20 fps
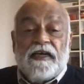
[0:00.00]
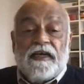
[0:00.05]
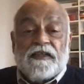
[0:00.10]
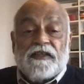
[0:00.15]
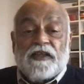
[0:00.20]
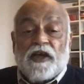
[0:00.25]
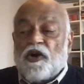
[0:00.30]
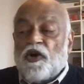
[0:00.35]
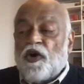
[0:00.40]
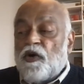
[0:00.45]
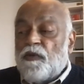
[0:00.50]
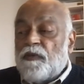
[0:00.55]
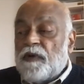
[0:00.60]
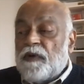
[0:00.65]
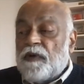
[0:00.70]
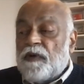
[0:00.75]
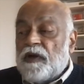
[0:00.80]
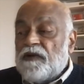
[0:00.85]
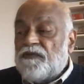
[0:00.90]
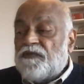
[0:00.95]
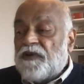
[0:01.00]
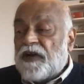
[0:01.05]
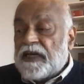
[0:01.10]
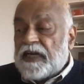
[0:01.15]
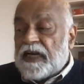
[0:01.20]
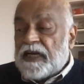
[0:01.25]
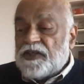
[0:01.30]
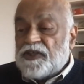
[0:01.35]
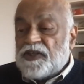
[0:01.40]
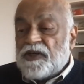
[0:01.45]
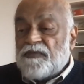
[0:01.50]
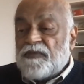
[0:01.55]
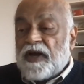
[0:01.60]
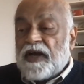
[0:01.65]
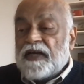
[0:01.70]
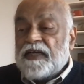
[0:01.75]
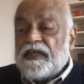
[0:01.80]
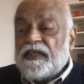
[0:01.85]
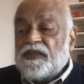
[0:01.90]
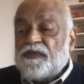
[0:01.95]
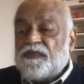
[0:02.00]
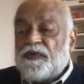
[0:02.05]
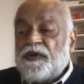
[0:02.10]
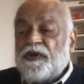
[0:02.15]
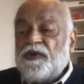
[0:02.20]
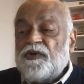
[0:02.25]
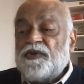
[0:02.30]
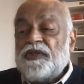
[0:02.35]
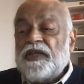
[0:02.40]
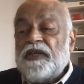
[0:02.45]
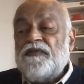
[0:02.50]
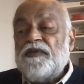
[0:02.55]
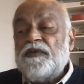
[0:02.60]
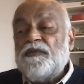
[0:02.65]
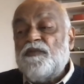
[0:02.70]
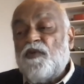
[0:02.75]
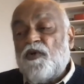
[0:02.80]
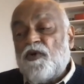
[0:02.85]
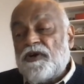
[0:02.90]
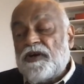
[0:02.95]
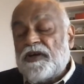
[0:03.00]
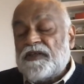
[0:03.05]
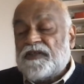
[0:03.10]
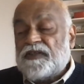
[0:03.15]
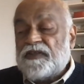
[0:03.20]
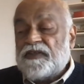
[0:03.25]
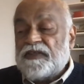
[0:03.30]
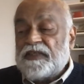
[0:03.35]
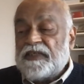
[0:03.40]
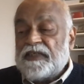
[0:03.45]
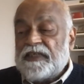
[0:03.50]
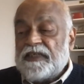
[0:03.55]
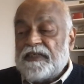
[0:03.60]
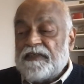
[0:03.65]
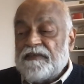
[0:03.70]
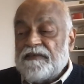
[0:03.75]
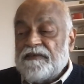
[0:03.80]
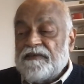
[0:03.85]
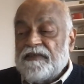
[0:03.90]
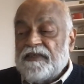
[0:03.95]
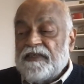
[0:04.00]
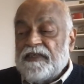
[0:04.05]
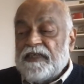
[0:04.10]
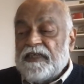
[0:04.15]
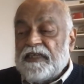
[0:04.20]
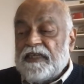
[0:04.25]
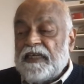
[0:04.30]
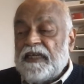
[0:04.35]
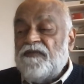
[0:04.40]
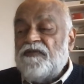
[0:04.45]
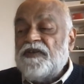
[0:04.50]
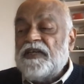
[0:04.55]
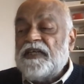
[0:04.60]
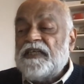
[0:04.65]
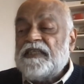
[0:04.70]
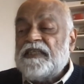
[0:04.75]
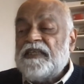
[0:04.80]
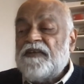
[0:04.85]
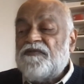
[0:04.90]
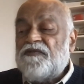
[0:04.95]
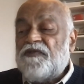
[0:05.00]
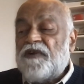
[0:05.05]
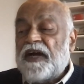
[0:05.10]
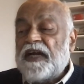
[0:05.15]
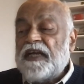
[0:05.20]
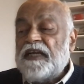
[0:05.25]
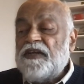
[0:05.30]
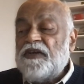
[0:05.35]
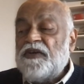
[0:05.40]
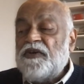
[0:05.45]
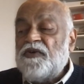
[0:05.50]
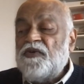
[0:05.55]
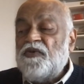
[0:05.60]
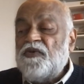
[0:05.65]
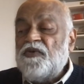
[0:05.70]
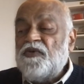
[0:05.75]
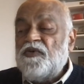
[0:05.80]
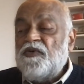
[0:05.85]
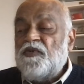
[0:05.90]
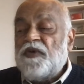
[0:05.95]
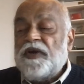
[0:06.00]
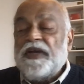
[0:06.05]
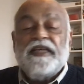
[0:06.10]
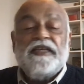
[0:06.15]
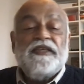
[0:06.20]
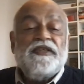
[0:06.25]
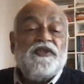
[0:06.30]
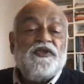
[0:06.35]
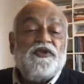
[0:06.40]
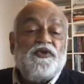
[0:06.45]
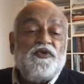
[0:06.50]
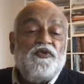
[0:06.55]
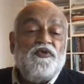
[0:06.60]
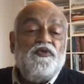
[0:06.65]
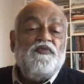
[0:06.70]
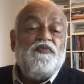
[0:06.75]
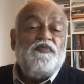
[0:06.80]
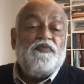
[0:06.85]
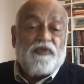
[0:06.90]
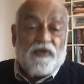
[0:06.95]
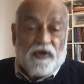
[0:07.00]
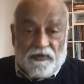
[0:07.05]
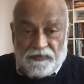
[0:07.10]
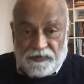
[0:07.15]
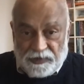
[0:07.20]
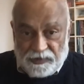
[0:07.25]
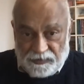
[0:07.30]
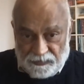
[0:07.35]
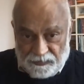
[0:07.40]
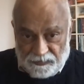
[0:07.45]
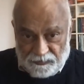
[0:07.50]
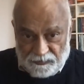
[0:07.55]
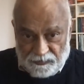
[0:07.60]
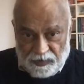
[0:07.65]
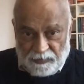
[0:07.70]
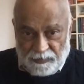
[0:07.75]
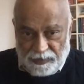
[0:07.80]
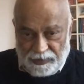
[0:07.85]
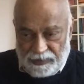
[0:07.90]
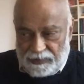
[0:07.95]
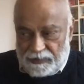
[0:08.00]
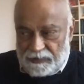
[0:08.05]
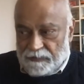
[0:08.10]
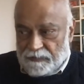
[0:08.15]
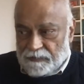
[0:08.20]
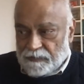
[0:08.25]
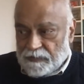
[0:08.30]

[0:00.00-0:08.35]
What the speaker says: The global financial markets produce even more uncertainty, even as they find new ways to profit from it.